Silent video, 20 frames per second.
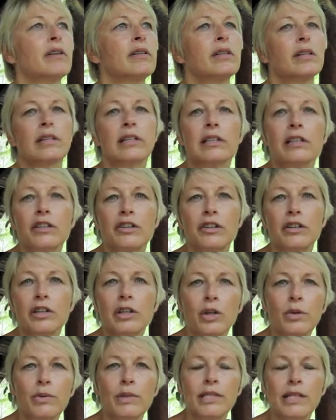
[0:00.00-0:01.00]
the little girl
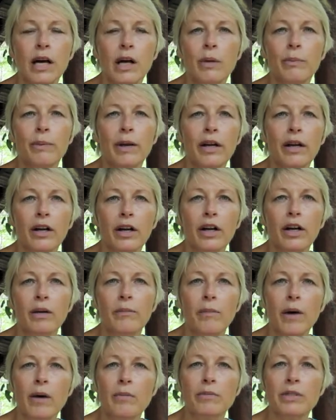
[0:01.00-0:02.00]
who was helping her
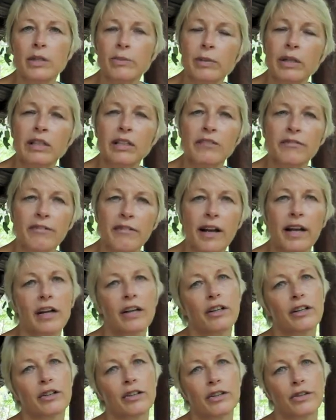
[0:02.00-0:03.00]
mom to build a
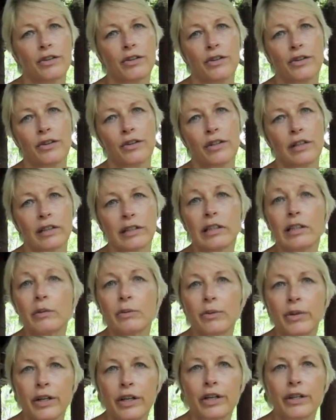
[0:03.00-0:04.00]
fire, or the little
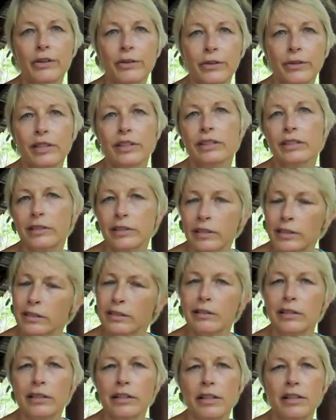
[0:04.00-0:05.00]
boy who was
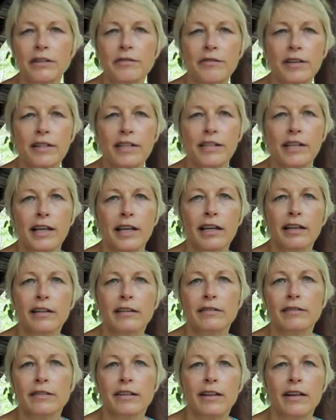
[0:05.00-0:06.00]

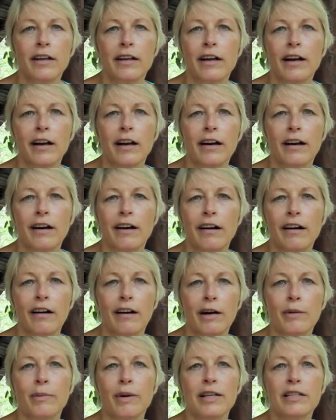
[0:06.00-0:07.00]
fixing
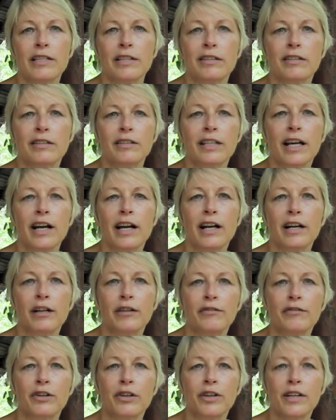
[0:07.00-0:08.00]
a bicycle tire
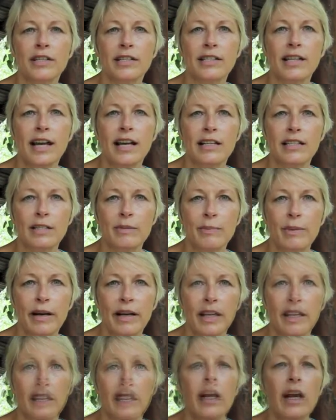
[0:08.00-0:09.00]
for his dad's
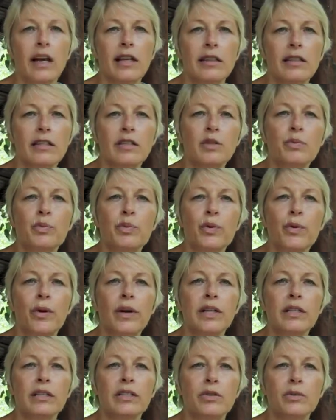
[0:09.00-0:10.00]
bike. At this
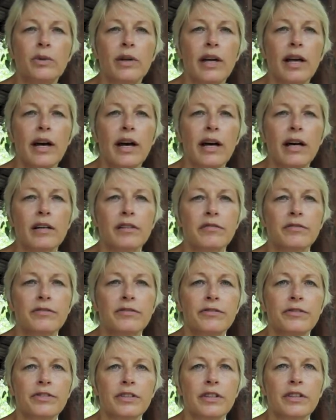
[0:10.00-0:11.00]
point, we have
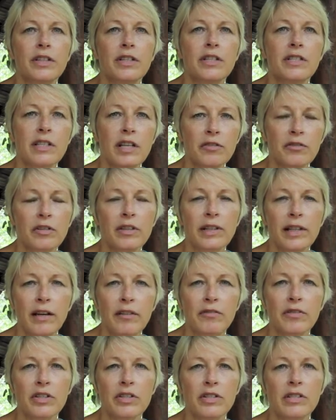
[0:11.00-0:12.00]
several
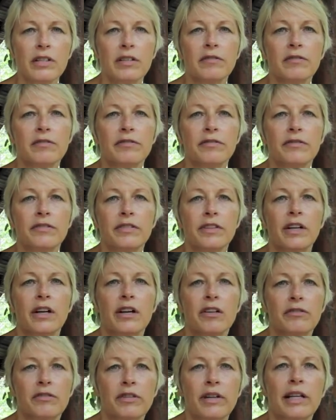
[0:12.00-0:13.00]
levels of
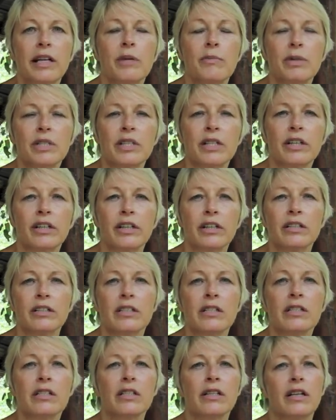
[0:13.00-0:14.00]
reading
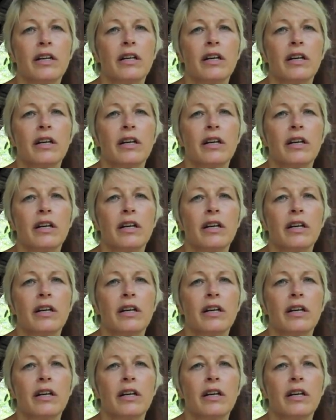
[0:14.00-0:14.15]
materials.